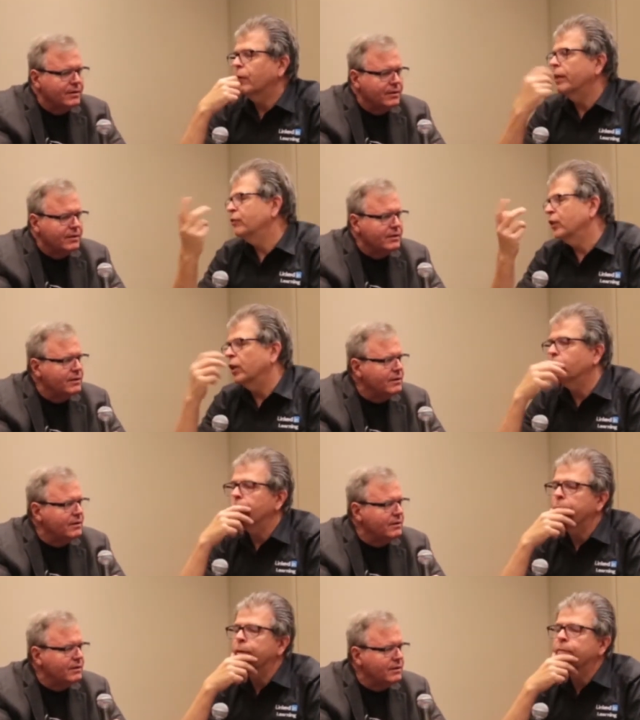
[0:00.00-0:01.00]
Speaker 1: or F sharp or
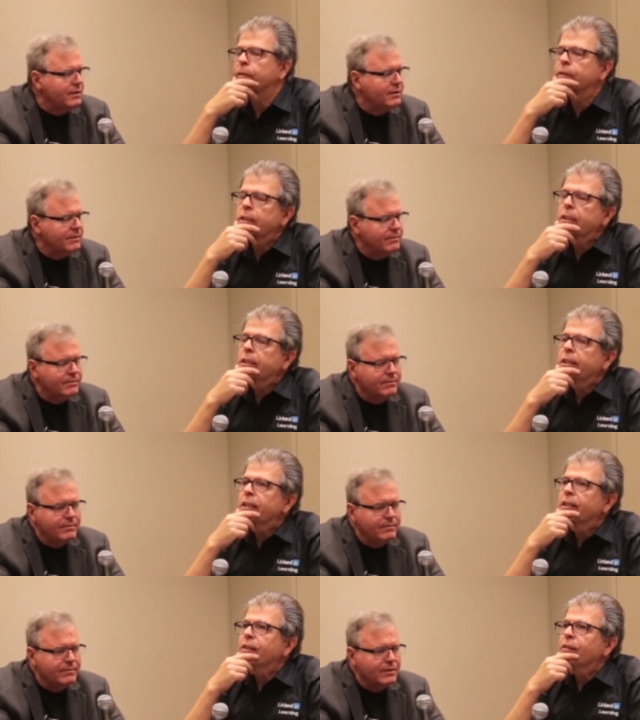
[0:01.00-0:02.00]
whatever.
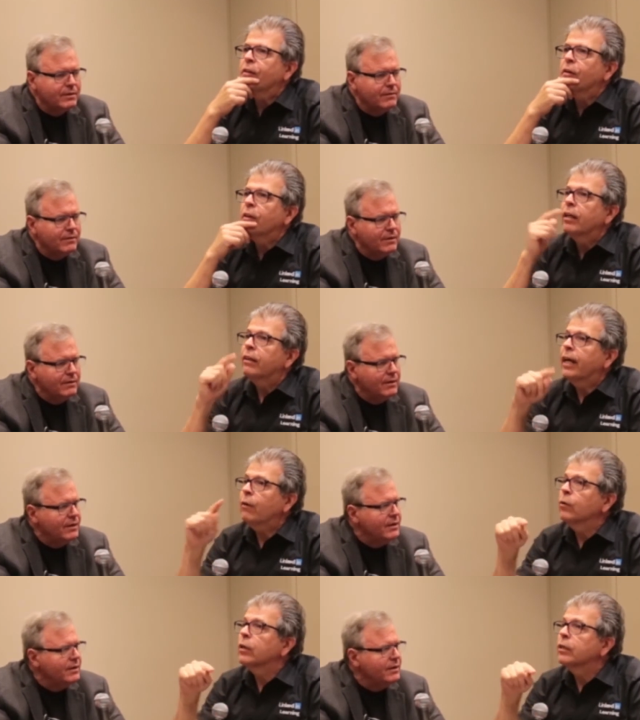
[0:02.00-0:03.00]
So that
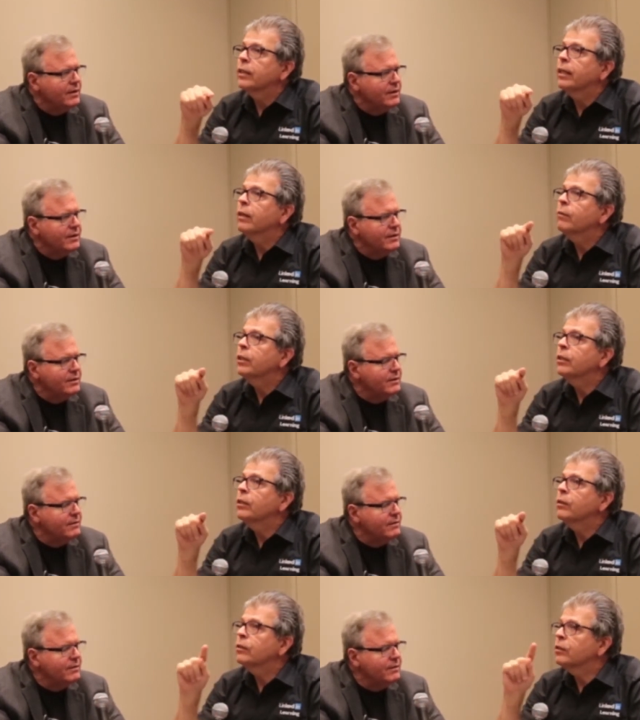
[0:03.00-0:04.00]
works, and then what you
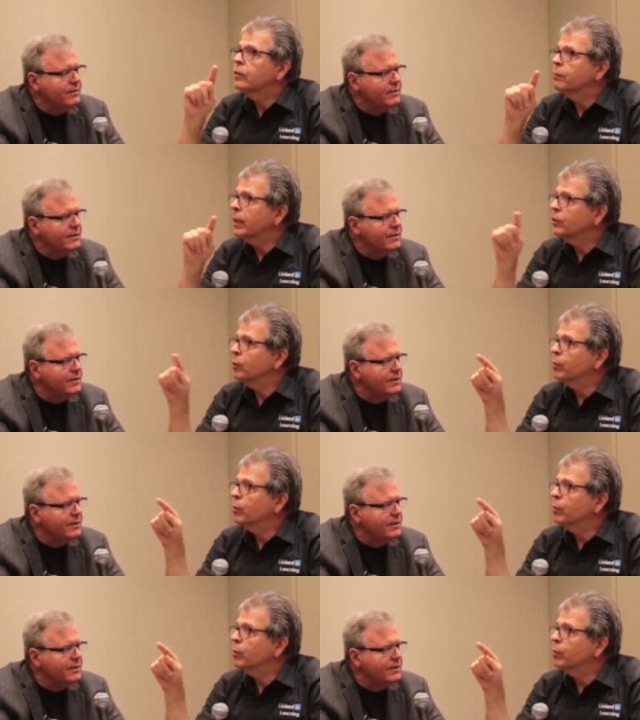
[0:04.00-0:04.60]
do is there's some extra